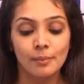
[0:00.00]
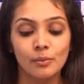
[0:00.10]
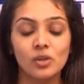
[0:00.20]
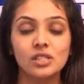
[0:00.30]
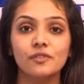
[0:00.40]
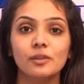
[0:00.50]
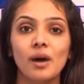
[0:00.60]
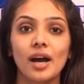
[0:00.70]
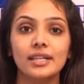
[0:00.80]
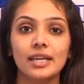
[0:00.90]
Most of the
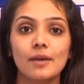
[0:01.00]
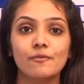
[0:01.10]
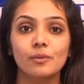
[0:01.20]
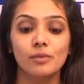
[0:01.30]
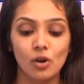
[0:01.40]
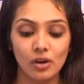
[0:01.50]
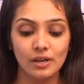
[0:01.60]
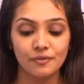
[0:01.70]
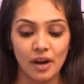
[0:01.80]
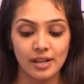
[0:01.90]
buying came from
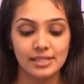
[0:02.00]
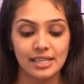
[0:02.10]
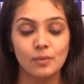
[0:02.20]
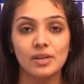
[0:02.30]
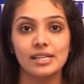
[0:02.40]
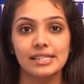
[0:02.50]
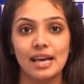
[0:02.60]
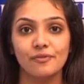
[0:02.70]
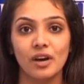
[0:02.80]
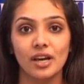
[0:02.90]
local funds even as
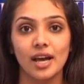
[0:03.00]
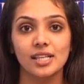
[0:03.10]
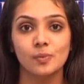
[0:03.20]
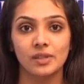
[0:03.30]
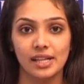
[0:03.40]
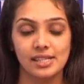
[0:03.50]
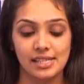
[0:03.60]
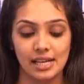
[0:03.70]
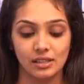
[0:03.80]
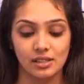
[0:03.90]
FIIs were net
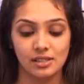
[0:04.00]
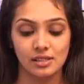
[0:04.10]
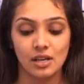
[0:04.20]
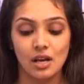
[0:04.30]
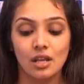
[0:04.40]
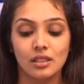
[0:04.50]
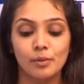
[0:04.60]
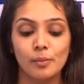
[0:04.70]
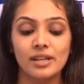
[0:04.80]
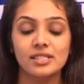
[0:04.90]
sellers. The
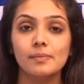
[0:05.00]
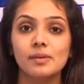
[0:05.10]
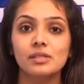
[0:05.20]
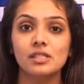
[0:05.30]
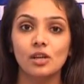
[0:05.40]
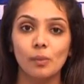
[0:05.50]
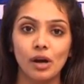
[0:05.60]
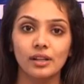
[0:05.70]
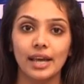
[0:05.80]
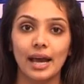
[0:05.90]
momentum in
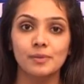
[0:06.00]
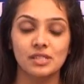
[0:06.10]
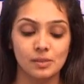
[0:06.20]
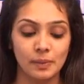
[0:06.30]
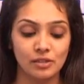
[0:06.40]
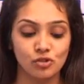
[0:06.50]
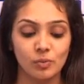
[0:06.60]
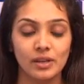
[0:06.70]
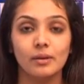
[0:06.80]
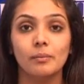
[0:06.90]
small caps is being
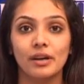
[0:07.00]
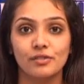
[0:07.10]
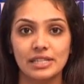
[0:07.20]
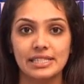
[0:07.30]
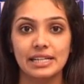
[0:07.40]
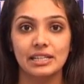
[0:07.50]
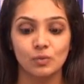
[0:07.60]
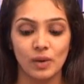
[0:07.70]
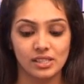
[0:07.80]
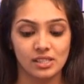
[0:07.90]
driven by retail
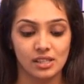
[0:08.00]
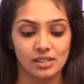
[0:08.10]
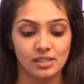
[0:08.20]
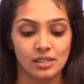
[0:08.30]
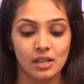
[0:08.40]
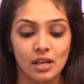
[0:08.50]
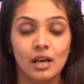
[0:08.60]
investors.